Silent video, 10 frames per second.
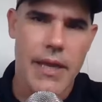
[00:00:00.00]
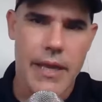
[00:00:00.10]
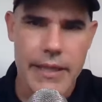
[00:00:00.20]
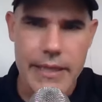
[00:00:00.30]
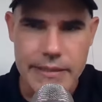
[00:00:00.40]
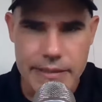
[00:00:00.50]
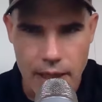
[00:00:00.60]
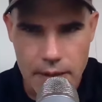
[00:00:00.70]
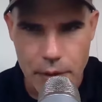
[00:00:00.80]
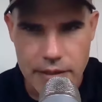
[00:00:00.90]
And that
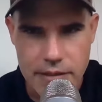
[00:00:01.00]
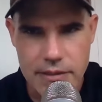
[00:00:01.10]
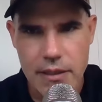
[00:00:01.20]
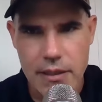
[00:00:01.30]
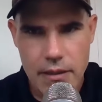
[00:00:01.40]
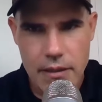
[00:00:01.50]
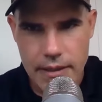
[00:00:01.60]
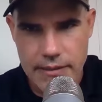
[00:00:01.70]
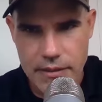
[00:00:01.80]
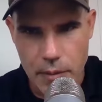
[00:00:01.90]
stock price,
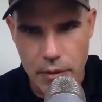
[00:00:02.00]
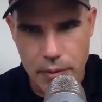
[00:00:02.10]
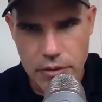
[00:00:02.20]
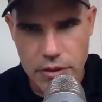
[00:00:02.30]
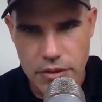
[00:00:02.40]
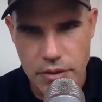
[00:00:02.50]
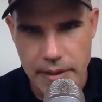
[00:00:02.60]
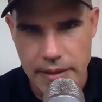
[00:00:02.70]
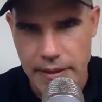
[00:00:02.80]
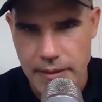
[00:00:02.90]
that smart purchase you
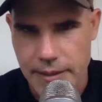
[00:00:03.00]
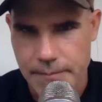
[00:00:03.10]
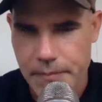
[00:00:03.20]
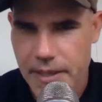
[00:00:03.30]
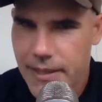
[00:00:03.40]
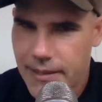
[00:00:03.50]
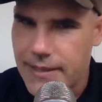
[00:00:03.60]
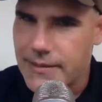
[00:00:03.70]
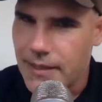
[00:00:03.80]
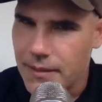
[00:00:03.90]
made there, Tim,
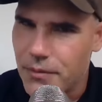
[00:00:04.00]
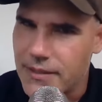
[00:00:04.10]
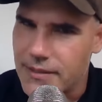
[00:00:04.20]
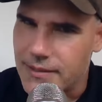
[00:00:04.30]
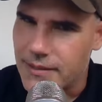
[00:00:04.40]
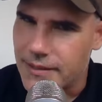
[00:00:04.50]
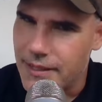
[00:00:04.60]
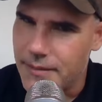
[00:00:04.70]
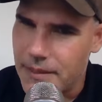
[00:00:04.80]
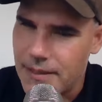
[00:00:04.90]
that stock price is going to
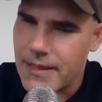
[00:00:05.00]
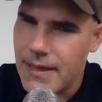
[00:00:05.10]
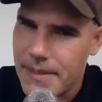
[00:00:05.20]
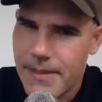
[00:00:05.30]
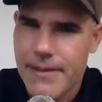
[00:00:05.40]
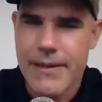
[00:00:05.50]
keep on hopping.